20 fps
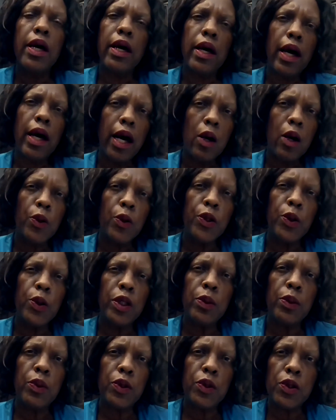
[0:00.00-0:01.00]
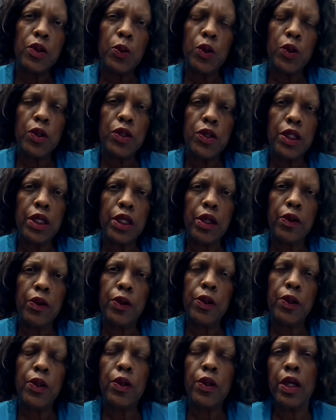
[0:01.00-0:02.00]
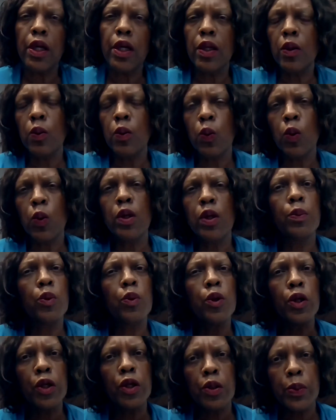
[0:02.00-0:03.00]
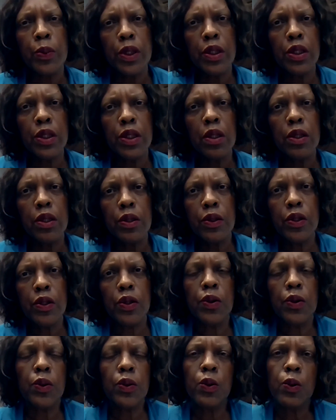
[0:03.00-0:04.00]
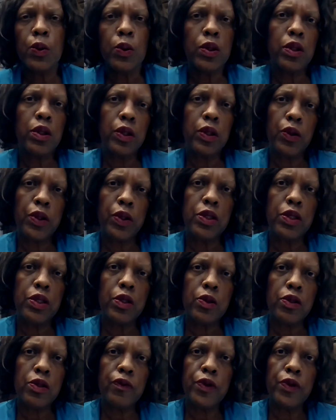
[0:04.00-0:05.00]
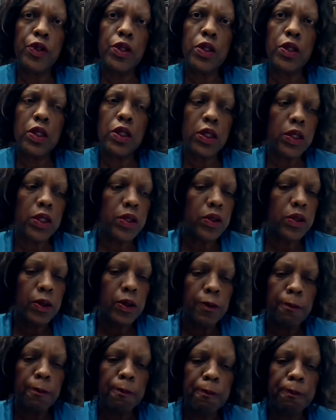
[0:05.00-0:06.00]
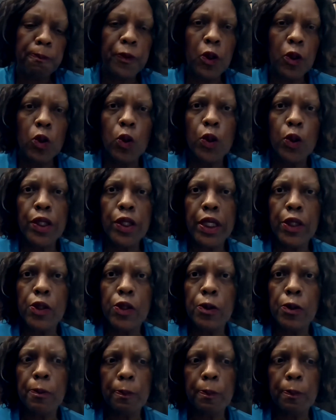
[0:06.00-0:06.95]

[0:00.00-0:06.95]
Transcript: how were you able to work together and what more could be done to increase those efficiencies and coordination?